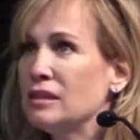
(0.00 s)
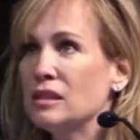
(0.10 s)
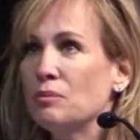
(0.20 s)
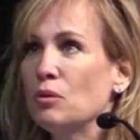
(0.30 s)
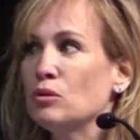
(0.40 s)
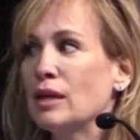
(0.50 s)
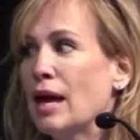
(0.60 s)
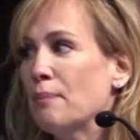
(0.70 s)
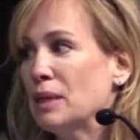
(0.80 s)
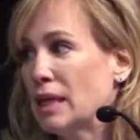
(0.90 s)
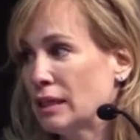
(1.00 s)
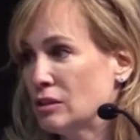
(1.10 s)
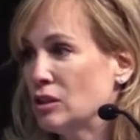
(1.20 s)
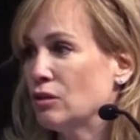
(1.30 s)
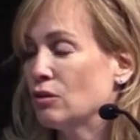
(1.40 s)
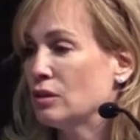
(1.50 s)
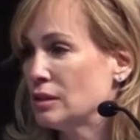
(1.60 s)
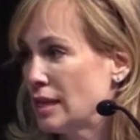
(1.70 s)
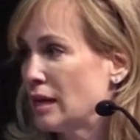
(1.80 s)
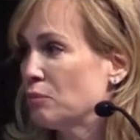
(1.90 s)
This is supposed to happen next year,
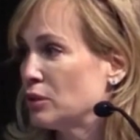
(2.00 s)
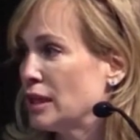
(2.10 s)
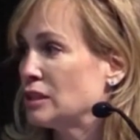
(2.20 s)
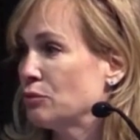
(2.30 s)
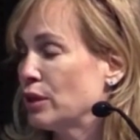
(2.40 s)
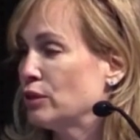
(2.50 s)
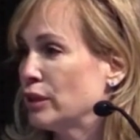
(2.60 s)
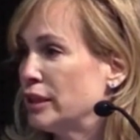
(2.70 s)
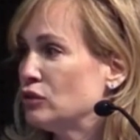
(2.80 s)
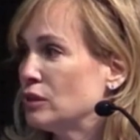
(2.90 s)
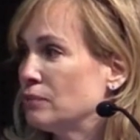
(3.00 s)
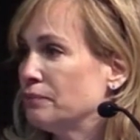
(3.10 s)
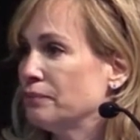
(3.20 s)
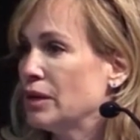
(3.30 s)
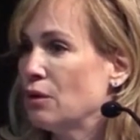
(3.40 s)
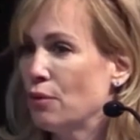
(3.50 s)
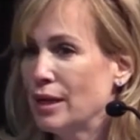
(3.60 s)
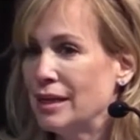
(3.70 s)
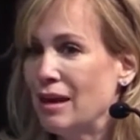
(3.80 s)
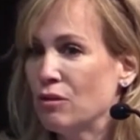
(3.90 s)
this data protection regulation.
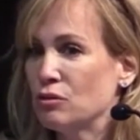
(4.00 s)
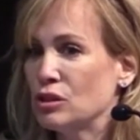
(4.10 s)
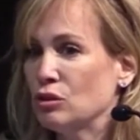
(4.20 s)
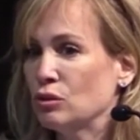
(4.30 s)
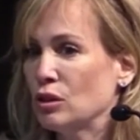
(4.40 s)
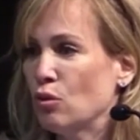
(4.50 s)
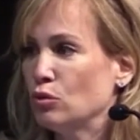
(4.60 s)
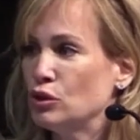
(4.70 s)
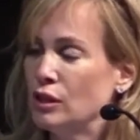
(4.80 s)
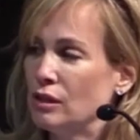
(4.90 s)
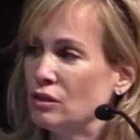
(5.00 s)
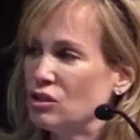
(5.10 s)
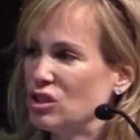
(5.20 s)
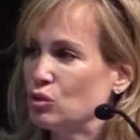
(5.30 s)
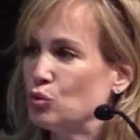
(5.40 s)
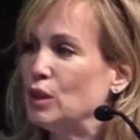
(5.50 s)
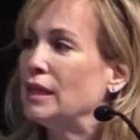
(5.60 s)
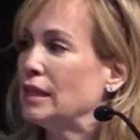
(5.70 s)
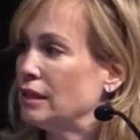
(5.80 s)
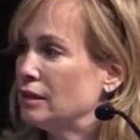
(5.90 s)
Right now, they're still negotiating, they're still
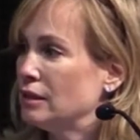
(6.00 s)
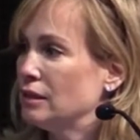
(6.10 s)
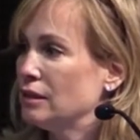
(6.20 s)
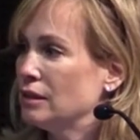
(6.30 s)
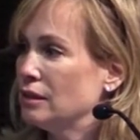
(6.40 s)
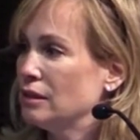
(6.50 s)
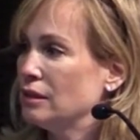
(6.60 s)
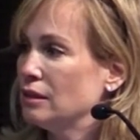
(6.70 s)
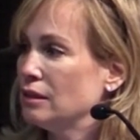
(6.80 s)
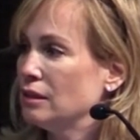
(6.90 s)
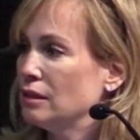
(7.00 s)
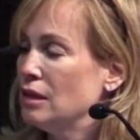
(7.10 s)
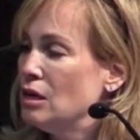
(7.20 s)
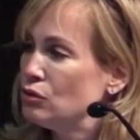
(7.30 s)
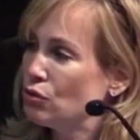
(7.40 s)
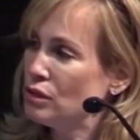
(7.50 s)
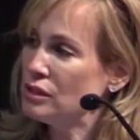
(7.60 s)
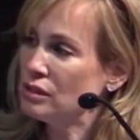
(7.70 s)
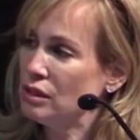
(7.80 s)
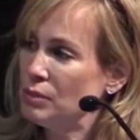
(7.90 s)
tweaking. So this
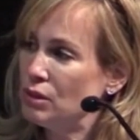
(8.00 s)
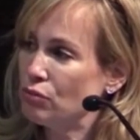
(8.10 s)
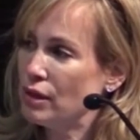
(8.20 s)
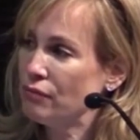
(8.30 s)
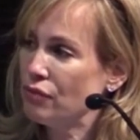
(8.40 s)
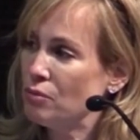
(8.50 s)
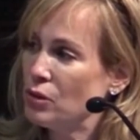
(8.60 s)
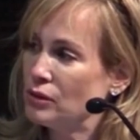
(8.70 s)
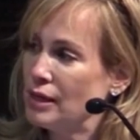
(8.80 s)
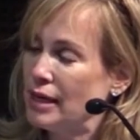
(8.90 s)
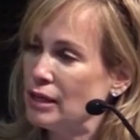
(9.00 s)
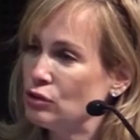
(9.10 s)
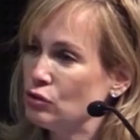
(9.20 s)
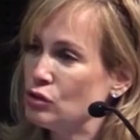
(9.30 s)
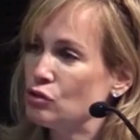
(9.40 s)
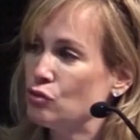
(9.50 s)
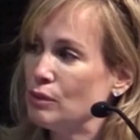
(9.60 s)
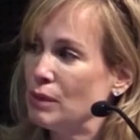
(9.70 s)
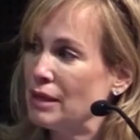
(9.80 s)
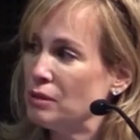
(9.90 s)
is going to be great for multinationals to
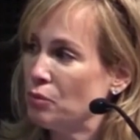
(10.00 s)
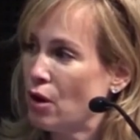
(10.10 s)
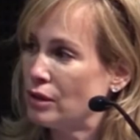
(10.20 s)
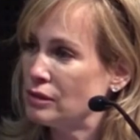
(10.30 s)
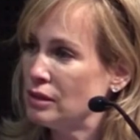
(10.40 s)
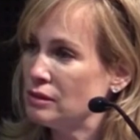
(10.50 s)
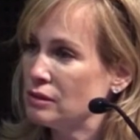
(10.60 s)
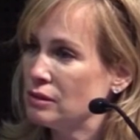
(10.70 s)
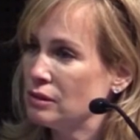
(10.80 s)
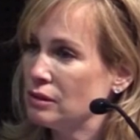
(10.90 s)
streamline the process.